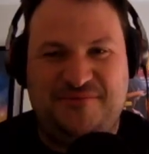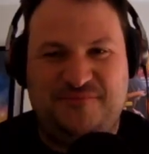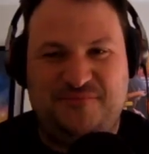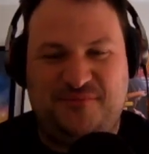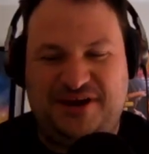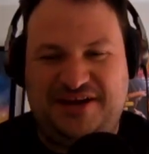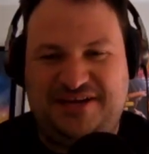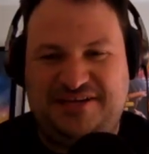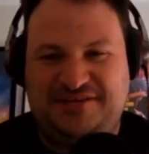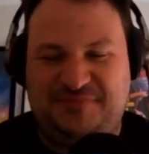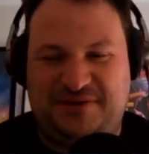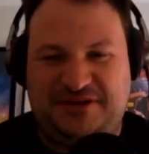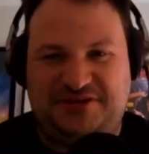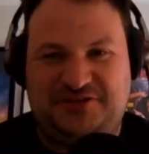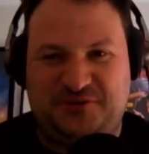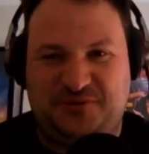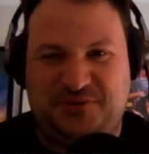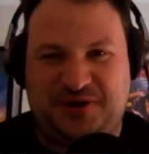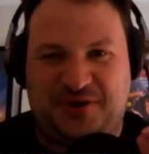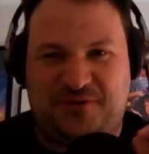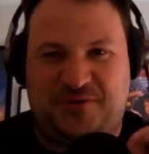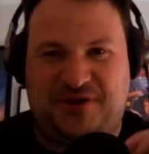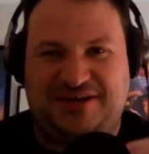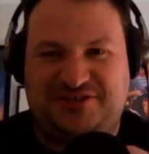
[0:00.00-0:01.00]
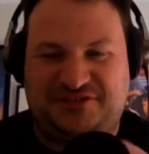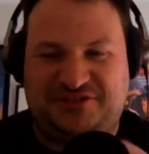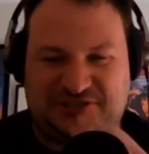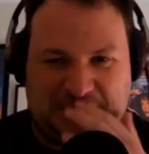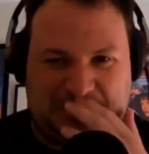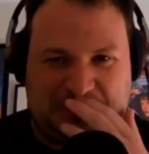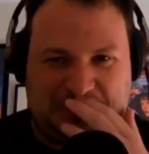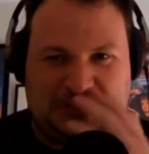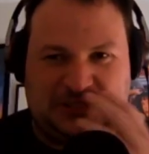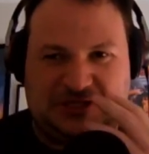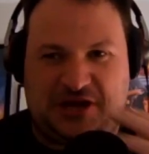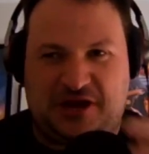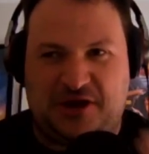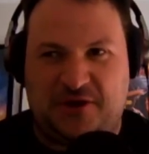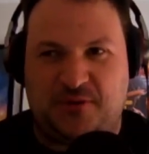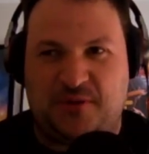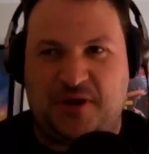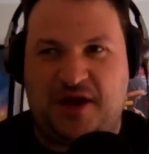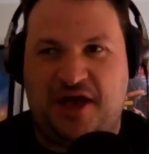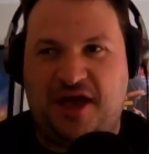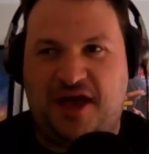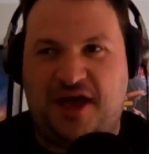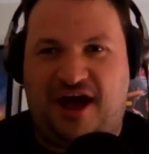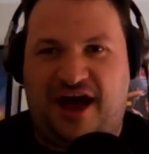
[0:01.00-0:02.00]
Brings me to a question. So
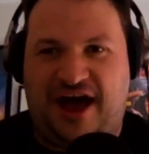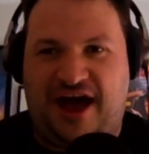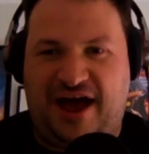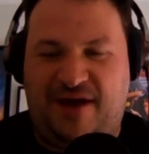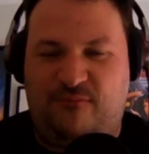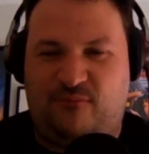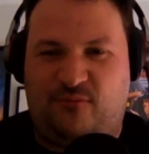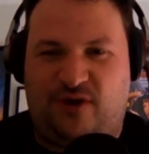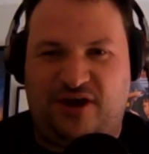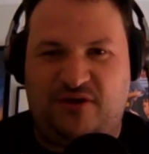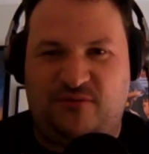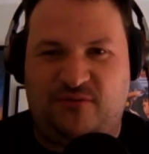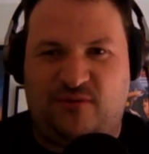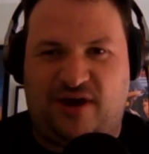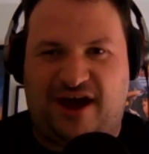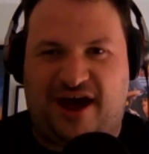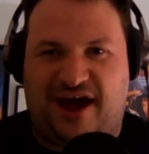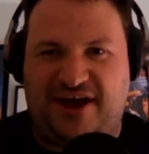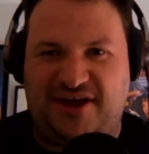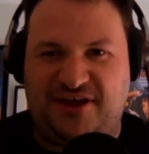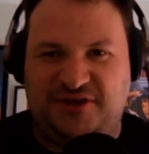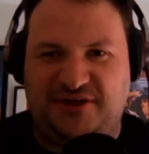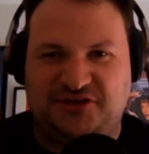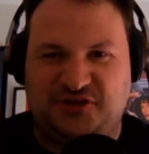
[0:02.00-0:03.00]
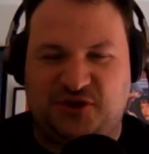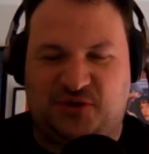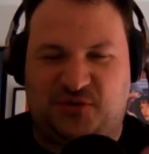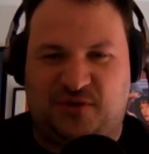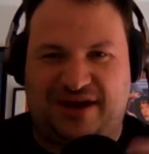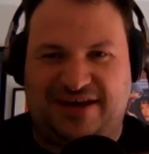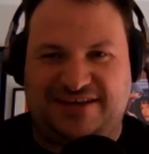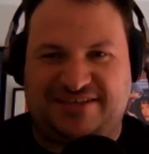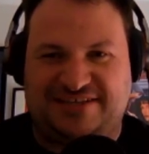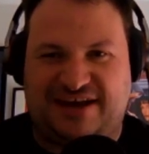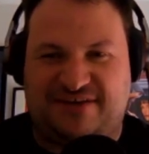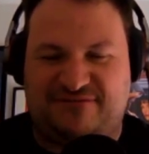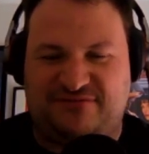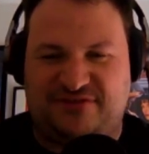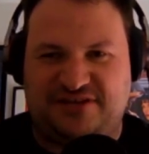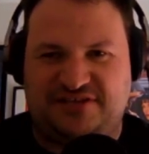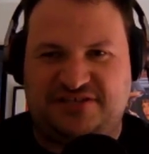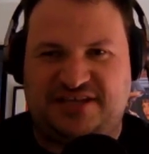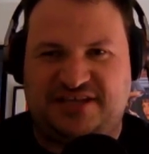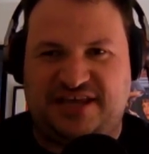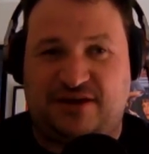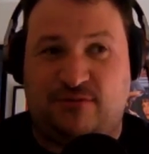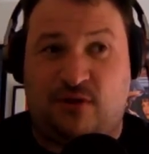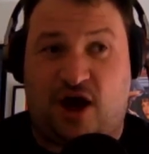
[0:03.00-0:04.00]
I am one where I used to always have
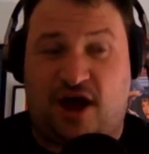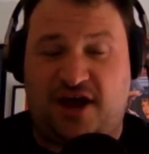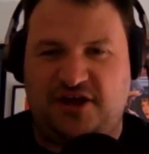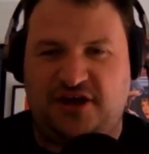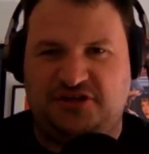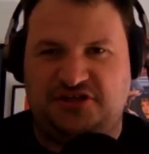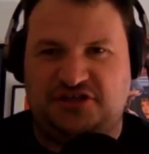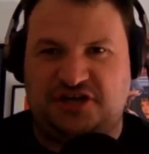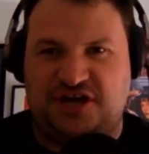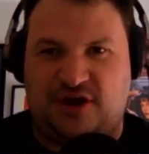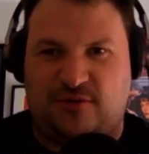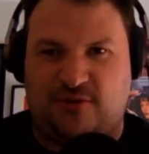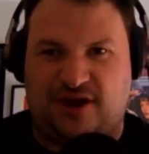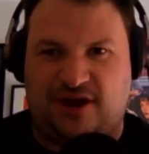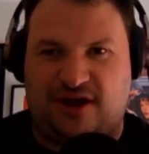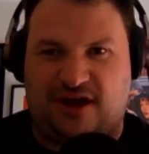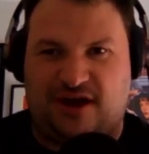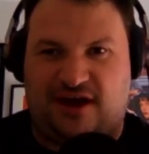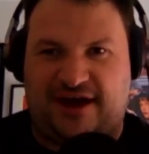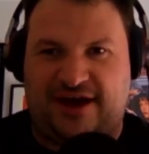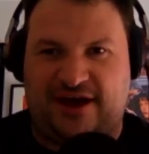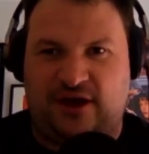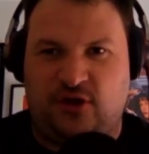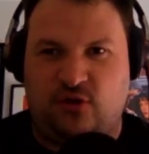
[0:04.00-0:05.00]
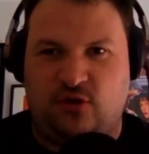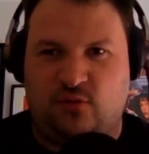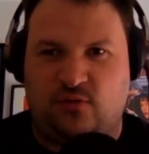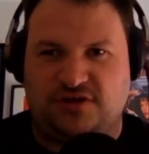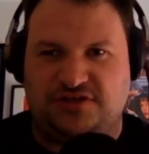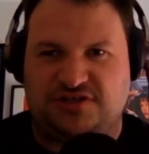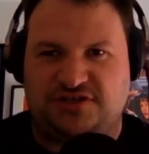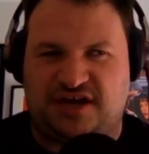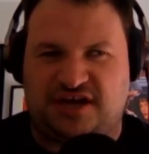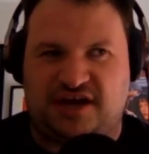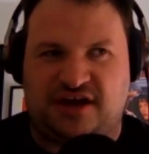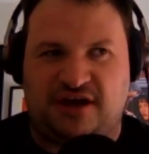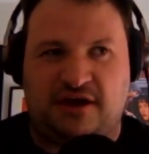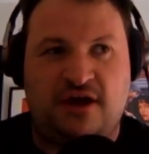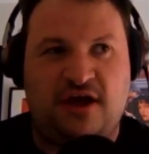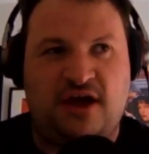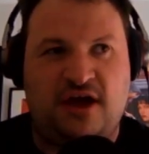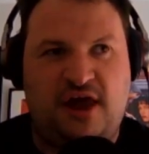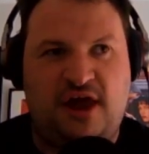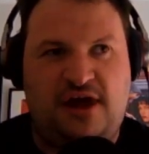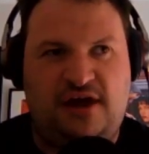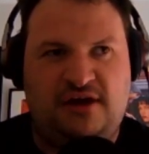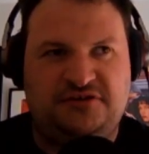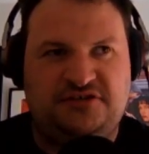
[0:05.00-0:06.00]
this thing where I used to know a guy who was a
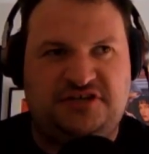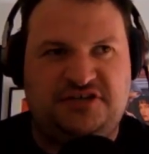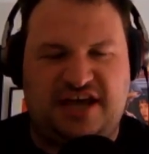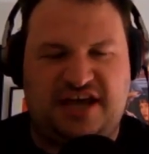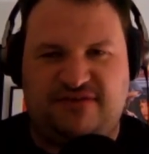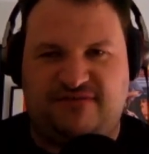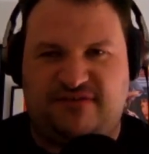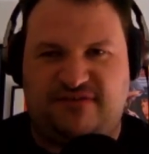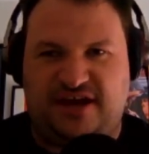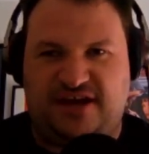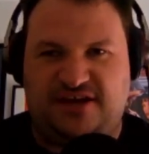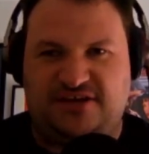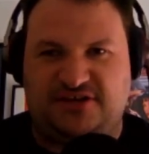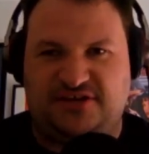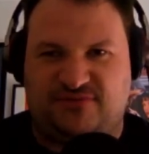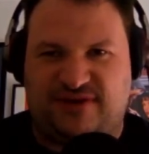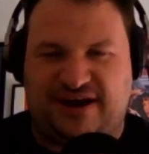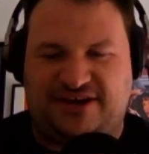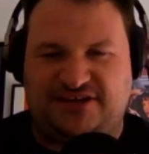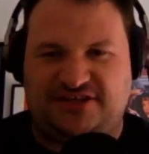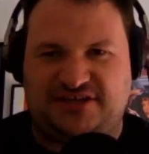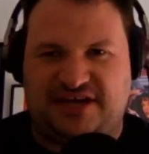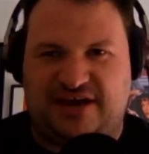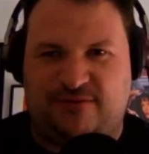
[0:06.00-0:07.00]
TV director.